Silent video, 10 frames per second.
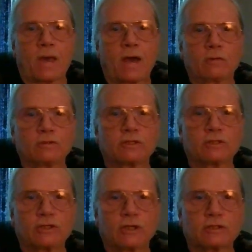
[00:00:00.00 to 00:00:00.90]
I would
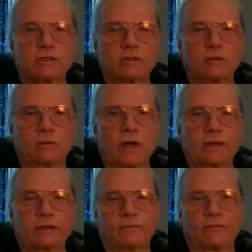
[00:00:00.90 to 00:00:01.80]
suggest that you
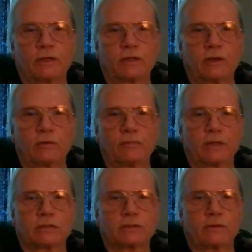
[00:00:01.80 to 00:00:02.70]
like the video
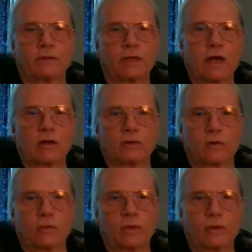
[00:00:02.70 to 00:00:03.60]
because of the
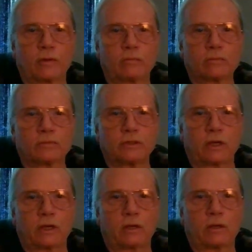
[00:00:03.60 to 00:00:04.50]
algorithms
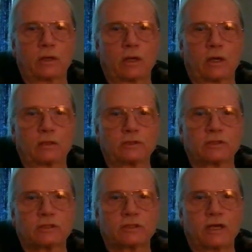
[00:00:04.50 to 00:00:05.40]
and uh,
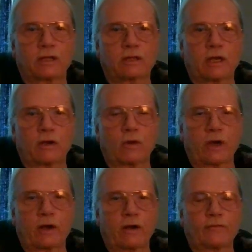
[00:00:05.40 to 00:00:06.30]
just saying that
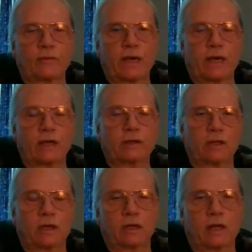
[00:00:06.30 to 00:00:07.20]
right off the bat and
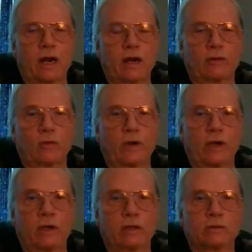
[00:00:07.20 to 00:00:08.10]
getting it out of the way.